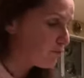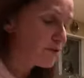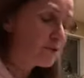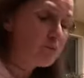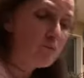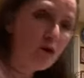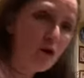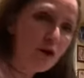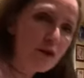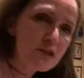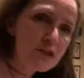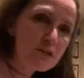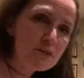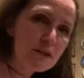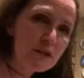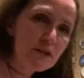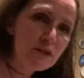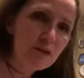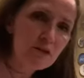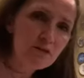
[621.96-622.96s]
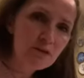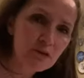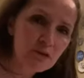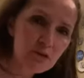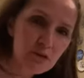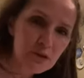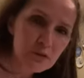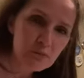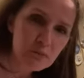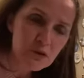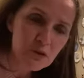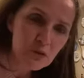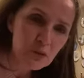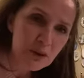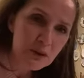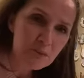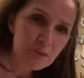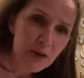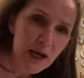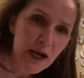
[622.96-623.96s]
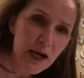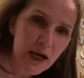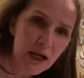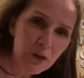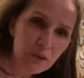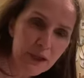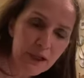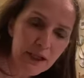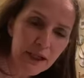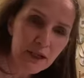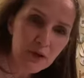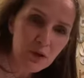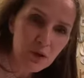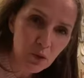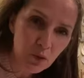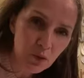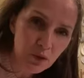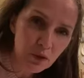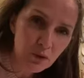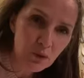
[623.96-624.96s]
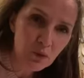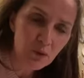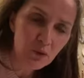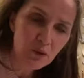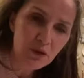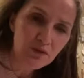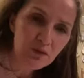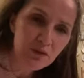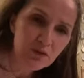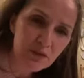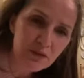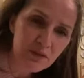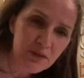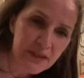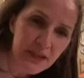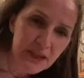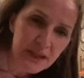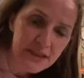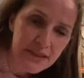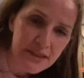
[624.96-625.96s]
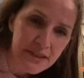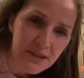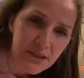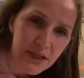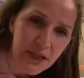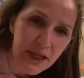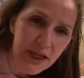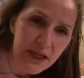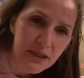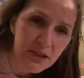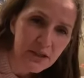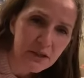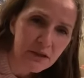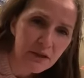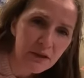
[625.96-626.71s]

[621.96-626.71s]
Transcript: reminds me of a cross between pāua and toiaro, if you've ever tasted that.